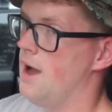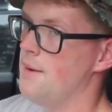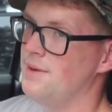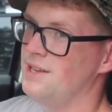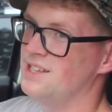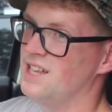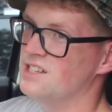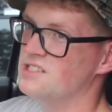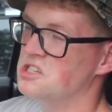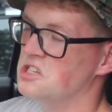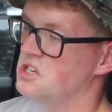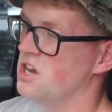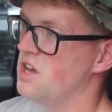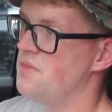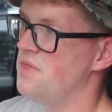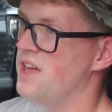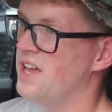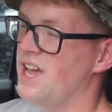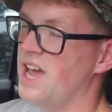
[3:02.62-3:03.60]
I mean, that's a good
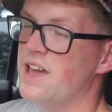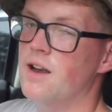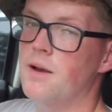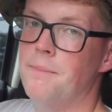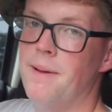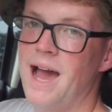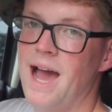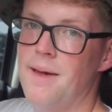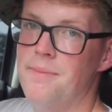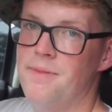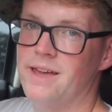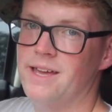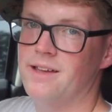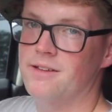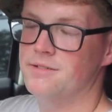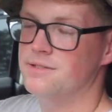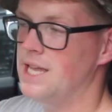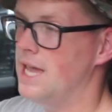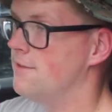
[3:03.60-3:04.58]
thing and a bad thing.
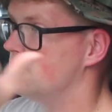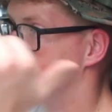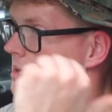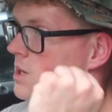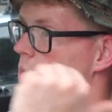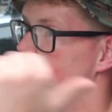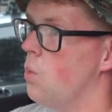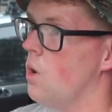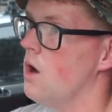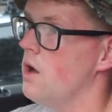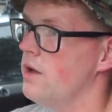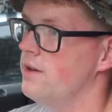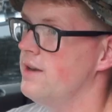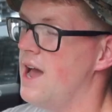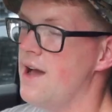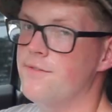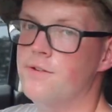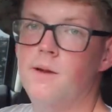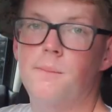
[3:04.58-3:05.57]
It saves me, one,
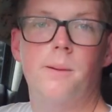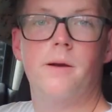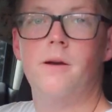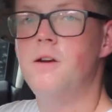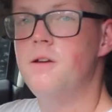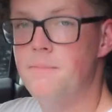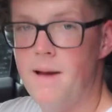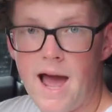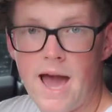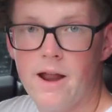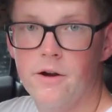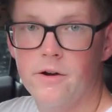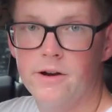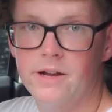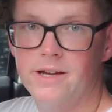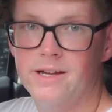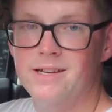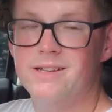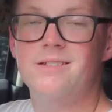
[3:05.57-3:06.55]
having to put a new battery
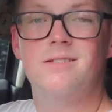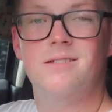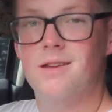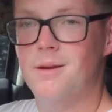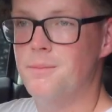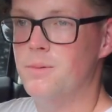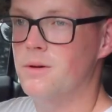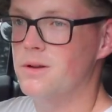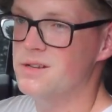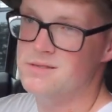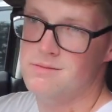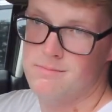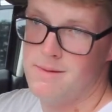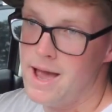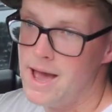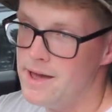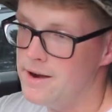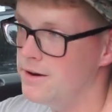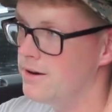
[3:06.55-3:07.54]
in. It's simple, it doesn't
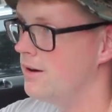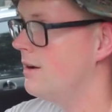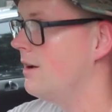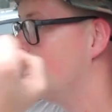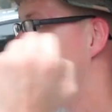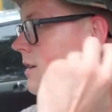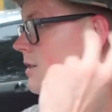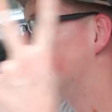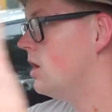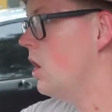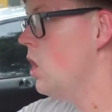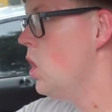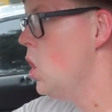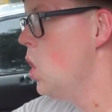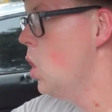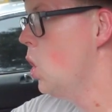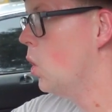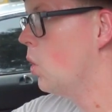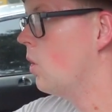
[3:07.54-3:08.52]
matter.
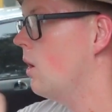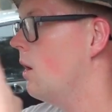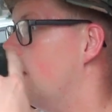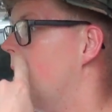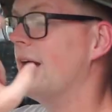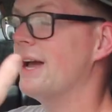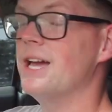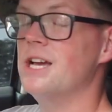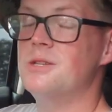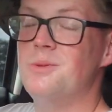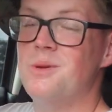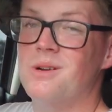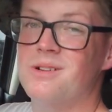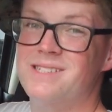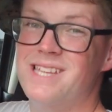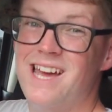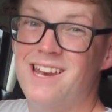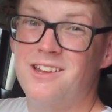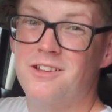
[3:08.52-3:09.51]
Two, I guess we don't
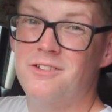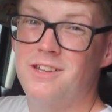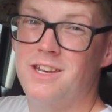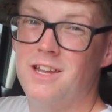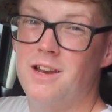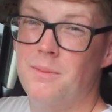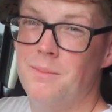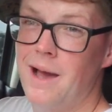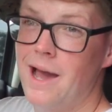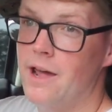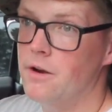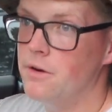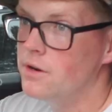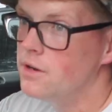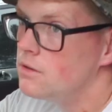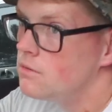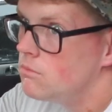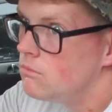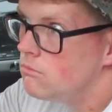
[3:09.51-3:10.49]
technically need a battery.
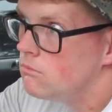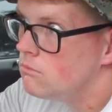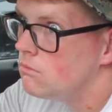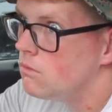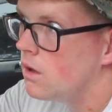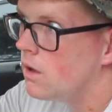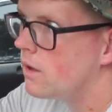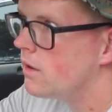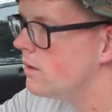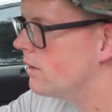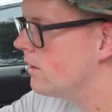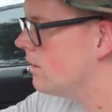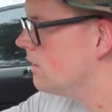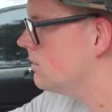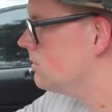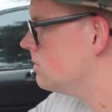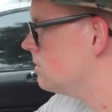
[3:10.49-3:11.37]
I don't know.